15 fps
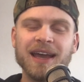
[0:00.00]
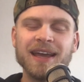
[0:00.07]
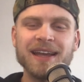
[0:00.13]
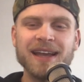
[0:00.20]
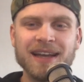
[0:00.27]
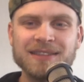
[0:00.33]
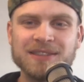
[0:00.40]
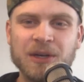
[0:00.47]
Hey
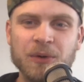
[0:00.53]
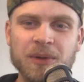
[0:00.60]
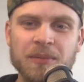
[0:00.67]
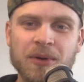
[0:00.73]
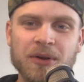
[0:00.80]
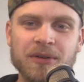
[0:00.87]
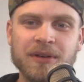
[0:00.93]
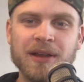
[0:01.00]
guys, Cody
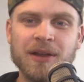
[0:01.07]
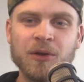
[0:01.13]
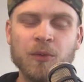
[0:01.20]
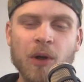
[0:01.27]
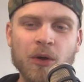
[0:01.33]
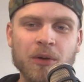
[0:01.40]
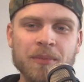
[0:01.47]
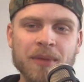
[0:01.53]
Barton here.
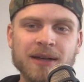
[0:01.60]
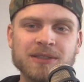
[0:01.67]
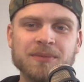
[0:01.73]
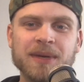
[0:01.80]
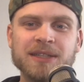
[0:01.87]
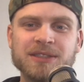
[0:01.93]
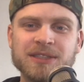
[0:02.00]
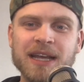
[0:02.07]
Welcome back to
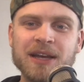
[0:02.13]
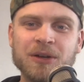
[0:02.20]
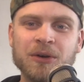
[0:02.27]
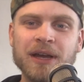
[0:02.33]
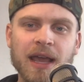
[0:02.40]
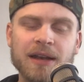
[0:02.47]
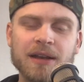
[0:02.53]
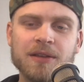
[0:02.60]
my
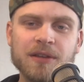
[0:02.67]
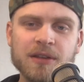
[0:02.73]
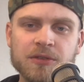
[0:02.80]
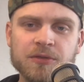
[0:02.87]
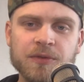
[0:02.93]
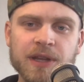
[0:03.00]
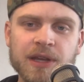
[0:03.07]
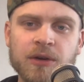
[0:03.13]
channel. And in
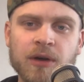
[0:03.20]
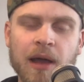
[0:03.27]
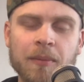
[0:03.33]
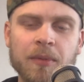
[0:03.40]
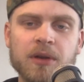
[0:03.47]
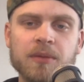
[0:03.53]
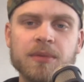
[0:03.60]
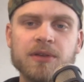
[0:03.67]
this video,
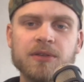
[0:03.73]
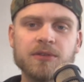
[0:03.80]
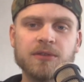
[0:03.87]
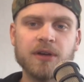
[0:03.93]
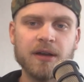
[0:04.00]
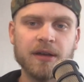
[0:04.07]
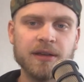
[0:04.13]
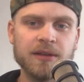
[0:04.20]
I'm going to be
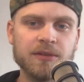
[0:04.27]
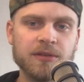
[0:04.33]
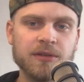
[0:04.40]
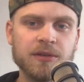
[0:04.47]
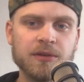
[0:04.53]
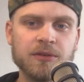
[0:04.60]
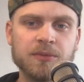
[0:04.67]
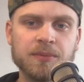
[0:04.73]
talking to
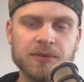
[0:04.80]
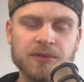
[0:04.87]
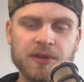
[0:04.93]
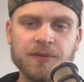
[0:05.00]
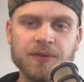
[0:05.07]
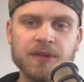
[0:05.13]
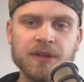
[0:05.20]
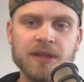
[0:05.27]
you
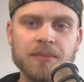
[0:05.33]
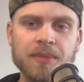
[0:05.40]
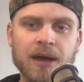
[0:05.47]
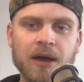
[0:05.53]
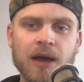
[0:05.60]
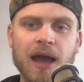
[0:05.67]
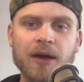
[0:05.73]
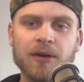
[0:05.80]
specifically
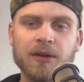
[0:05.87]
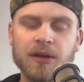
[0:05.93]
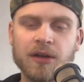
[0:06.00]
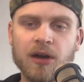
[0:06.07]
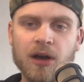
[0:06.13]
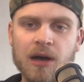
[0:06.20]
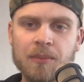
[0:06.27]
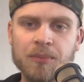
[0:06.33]
about how to
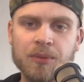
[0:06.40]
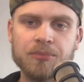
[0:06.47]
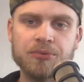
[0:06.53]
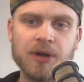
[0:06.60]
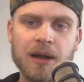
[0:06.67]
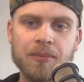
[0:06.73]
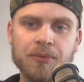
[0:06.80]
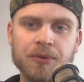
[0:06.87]
comp a
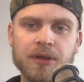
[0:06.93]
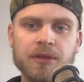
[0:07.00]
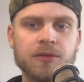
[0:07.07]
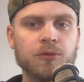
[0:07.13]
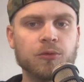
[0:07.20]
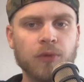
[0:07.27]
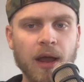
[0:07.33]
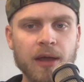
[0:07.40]
property
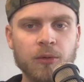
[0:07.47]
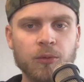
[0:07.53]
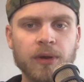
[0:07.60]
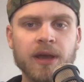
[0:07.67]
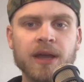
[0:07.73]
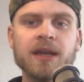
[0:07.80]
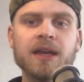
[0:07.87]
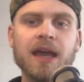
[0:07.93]
the right
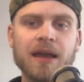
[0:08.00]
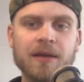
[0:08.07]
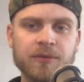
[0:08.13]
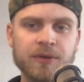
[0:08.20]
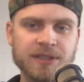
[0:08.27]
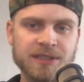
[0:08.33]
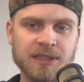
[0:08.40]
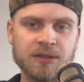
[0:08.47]
way
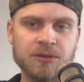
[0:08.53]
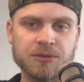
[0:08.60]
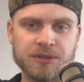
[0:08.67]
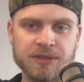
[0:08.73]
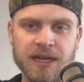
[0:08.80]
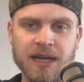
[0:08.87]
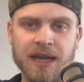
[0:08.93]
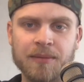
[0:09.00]
every single
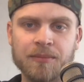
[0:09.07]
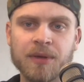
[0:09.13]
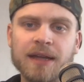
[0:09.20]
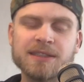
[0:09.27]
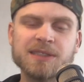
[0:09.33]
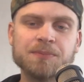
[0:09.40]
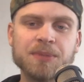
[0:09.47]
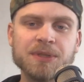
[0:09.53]
time.
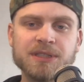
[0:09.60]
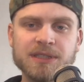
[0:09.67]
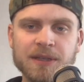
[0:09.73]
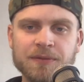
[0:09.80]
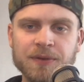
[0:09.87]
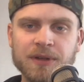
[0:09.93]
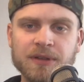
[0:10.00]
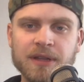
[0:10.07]
And
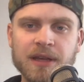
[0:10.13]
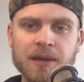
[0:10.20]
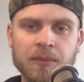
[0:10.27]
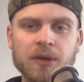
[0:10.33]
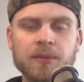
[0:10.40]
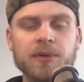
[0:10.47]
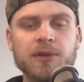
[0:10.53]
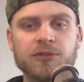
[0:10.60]
specifically, I'm
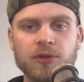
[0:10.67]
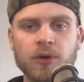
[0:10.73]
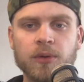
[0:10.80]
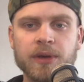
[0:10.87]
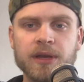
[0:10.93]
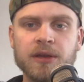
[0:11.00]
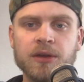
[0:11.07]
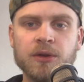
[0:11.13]
going to be
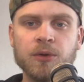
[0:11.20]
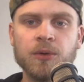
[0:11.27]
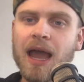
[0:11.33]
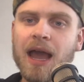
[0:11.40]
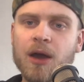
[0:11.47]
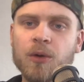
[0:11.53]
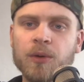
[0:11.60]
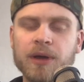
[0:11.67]
showing you
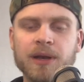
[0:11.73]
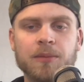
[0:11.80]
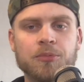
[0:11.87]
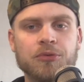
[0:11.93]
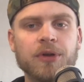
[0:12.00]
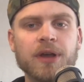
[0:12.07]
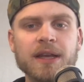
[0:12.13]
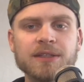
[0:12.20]
how an
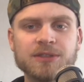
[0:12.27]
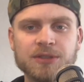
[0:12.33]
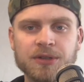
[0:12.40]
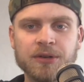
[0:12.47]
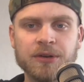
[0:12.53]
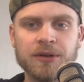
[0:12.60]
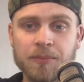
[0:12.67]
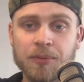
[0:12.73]

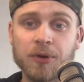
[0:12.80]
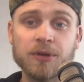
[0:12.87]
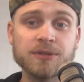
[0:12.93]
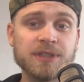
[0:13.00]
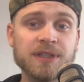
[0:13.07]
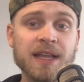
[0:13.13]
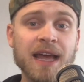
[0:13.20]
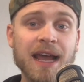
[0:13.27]
appraiser, the
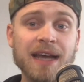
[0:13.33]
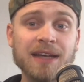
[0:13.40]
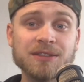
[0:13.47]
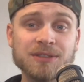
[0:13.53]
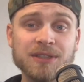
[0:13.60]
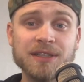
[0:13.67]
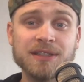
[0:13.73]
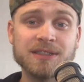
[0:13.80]
person that
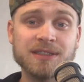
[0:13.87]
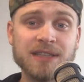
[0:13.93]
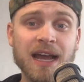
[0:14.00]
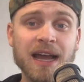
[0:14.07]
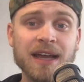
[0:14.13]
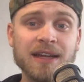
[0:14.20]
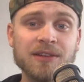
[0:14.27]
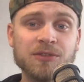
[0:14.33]
actually
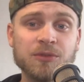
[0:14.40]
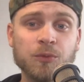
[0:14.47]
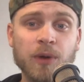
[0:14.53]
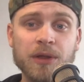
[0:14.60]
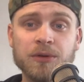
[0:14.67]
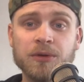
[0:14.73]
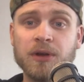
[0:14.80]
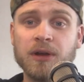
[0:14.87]
decides
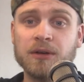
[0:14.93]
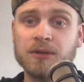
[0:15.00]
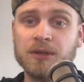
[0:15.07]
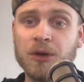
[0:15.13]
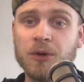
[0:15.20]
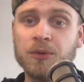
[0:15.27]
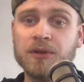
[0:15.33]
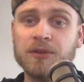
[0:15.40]
whether a
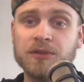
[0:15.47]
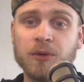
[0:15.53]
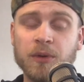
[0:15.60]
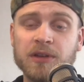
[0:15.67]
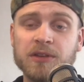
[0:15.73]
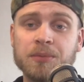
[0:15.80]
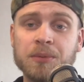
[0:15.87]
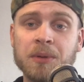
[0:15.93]
loan is
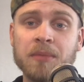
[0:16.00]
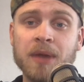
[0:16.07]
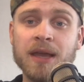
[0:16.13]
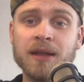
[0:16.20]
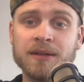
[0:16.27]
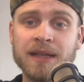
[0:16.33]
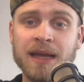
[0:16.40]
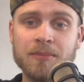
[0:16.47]
going to be
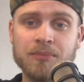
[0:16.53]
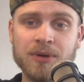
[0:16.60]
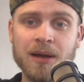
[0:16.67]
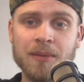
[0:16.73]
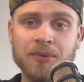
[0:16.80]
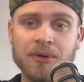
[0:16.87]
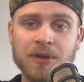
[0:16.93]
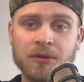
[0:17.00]
made on that
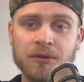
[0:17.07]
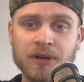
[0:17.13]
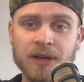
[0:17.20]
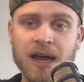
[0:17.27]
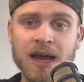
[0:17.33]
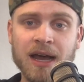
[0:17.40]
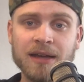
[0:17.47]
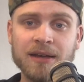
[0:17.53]
property or
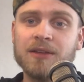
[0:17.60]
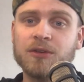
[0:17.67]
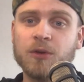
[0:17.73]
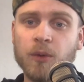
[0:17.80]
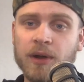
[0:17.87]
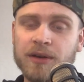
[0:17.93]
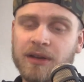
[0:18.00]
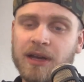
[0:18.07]
not, is
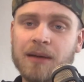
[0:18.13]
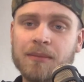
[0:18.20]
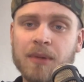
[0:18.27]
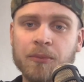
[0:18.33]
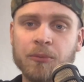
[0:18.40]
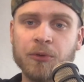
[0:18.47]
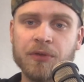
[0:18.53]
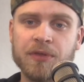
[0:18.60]
going to come
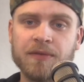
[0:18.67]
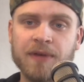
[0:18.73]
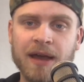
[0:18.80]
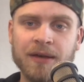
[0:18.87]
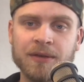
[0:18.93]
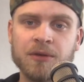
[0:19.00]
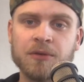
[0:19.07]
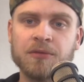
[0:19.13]
up with the
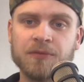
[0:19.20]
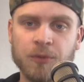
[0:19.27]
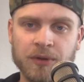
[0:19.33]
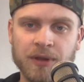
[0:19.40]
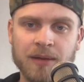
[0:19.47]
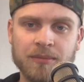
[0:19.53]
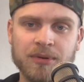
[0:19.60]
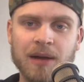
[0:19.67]
value for
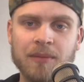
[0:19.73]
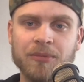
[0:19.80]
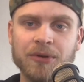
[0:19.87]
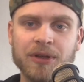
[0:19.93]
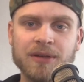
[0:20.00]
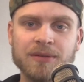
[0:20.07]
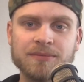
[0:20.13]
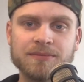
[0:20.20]
that
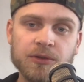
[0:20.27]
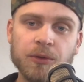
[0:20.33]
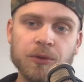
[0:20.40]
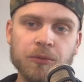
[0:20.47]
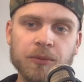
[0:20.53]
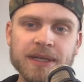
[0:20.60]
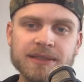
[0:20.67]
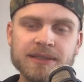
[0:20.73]
property. So
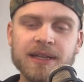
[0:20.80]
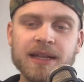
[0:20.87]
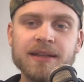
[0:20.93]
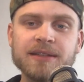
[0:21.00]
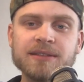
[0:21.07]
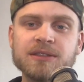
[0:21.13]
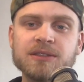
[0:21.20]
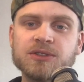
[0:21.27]
the reason that
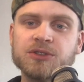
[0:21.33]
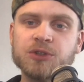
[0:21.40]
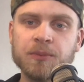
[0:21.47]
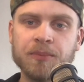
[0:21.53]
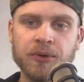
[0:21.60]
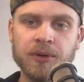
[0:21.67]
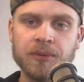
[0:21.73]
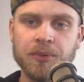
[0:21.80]
this is
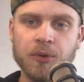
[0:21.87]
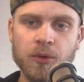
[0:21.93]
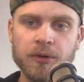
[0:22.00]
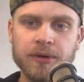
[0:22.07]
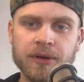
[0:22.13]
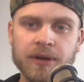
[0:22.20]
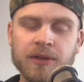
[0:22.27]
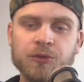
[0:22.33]
super
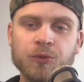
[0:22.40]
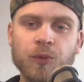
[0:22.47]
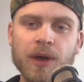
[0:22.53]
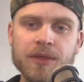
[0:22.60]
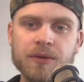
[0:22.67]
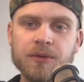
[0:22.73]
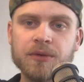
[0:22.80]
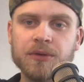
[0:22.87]
important is
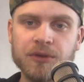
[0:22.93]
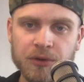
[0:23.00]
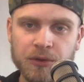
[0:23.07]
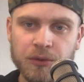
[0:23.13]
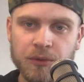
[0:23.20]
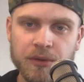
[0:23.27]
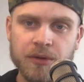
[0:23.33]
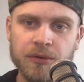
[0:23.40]
whether
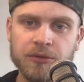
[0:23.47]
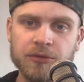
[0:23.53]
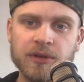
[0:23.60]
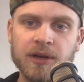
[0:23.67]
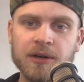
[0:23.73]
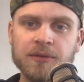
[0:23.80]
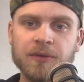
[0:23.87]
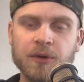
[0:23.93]
you
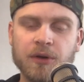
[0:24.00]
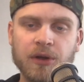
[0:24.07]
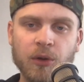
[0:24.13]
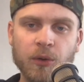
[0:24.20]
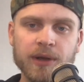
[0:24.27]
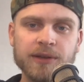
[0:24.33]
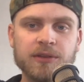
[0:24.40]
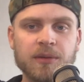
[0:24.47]
yourself are
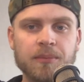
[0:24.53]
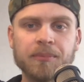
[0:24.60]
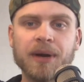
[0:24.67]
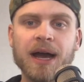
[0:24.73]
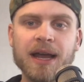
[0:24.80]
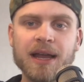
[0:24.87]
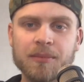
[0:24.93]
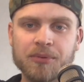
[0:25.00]
going to
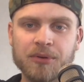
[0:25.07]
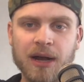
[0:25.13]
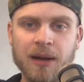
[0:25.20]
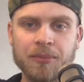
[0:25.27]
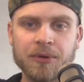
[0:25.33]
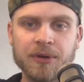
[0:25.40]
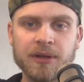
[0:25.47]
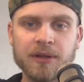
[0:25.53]
buy a
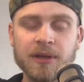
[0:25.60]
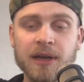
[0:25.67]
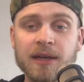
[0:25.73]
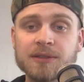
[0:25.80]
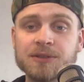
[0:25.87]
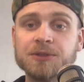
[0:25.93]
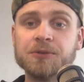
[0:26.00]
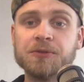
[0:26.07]
property
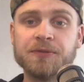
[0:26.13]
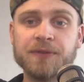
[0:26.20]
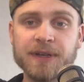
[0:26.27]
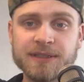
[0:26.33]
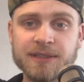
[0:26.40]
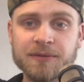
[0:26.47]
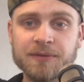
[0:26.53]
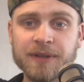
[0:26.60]
to
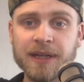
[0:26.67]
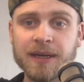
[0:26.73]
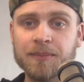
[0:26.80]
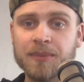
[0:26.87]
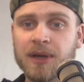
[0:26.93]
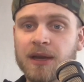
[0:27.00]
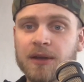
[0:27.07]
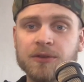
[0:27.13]
fix and
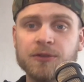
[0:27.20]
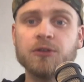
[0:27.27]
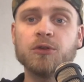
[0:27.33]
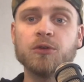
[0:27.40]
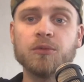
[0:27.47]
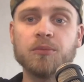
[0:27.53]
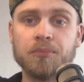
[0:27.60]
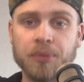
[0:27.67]
flip,
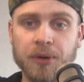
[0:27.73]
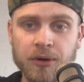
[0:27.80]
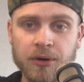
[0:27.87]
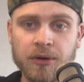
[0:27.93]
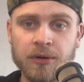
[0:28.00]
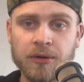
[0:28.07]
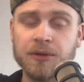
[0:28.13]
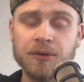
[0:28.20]
to
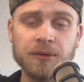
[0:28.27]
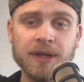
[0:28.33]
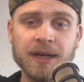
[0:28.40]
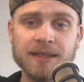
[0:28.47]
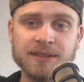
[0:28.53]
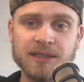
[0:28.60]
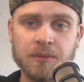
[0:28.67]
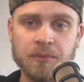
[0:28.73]
BRRRR,
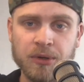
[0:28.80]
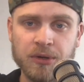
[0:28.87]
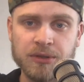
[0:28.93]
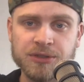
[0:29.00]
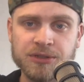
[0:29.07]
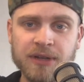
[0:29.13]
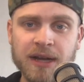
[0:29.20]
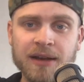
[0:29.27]
utilize the BRRRR
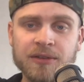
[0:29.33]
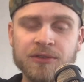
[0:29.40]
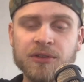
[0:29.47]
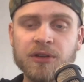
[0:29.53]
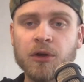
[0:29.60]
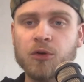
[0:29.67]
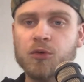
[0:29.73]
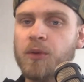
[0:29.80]

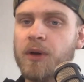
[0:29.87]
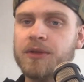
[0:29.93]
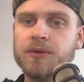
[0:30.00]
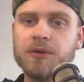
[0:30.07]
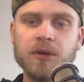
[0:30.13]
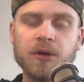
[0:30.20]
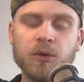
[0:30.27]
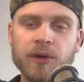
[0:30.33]
strategy, or whether
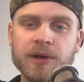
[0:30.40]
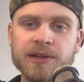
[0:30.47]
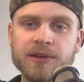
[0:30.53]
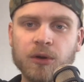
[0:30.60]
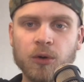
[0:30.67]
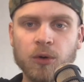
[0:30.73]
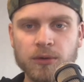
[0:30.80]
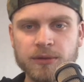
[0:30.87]
you're going
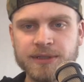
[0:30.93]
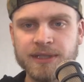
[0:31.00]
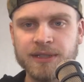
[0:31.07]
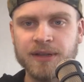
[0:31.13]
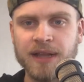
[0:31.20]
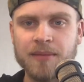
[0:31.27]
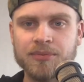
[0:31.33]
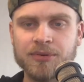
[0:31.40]
to
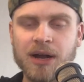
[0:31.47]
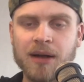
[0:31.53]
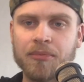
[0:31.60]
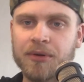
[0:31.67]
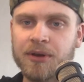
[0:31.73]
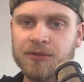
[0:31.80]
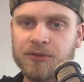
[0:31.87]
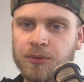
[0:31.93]
wholesale that
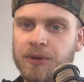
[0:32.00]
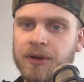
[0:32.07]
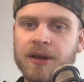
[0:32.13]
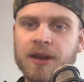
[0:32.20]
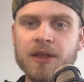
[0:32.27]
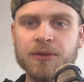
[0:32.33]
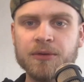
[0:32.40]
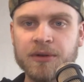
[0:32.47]
property to
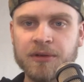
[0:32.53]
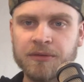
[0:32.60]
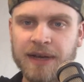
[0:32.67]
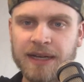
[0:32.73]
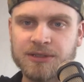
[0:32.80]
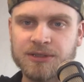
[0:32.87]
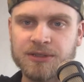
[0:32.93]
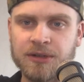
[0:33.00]
another
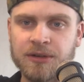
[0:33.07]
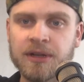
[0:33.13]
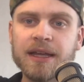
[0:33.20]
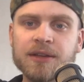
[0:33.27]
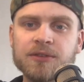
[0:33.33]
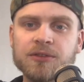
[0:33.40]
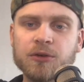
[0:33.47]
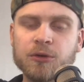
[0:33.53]
investor, it
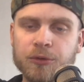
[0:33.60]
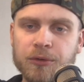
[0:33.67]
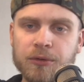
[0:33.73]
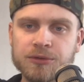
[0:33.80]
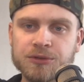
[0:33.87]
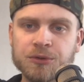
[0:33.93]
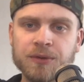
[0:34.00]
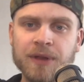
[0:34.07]
is
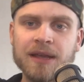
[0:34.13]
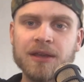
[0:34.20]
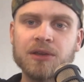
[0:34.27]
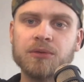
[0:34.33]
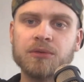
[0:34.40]
crucial that you